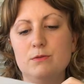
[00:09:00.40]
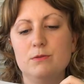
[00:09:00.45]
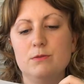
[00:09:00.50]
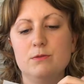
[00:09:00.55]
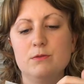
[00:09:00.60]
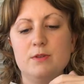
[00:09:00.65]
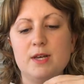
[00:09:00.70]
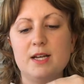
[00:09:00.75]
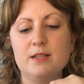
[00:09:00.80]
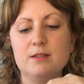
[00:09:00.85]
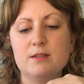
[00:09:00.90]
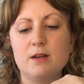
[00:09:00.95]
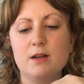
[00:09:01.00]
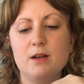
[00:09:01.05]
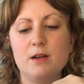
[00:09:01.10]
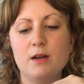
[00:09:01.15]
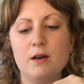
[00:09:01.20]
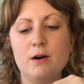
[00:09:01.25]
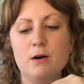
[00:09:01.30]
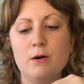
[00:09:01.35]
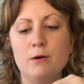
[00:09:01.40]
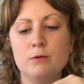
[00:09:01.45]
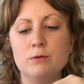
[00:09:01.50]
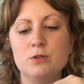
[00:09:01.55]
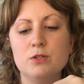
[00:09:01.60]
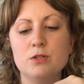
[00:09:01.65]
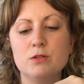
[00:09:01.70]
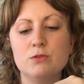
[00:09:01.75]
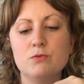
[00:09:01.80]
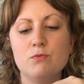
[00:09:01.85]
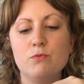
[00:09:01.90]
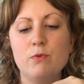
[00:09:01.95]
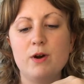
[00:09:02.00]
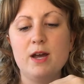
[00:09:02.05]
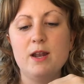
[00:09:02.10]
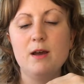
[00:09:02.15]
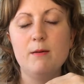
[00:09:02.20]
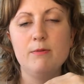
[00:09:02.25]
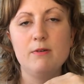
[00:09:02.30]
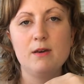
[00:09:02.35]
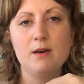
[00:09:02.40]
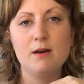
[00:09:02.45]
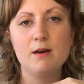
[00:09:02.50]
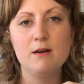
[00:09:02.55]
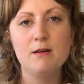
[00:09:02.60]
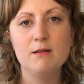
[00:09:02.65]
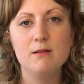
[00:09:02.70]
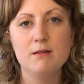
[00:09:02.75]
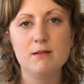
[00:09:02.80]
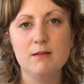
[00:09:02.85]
And that's going to go just right up here.